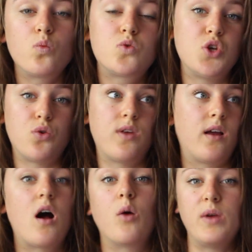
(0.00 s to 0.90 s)
do you
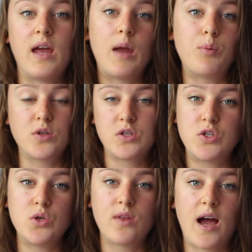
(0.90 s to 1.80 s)
think I'll be able to
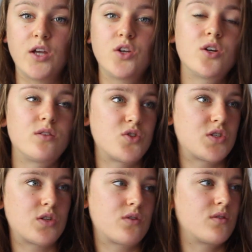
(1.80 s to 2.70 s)
do that?
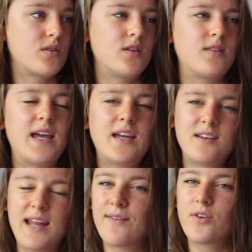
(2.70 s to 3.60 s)
They
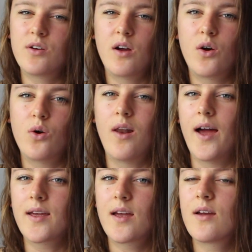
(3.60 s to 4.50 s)
can never know
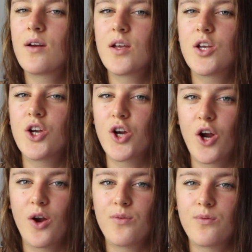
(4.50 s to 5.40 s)
like
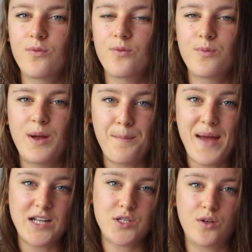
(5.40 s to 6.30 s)
your
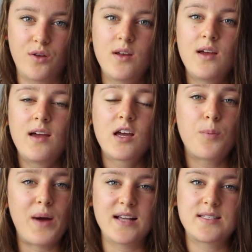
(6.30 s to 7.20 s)
mental
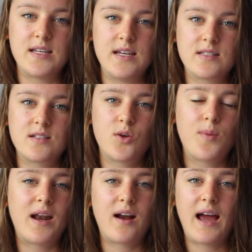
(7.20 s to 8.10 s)
capacities. No
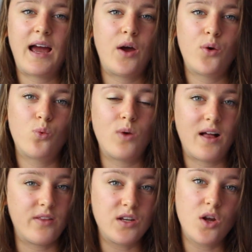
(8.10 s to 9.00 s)
matter how
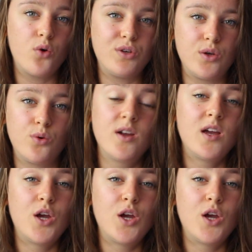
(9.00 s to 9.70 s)
well they know you,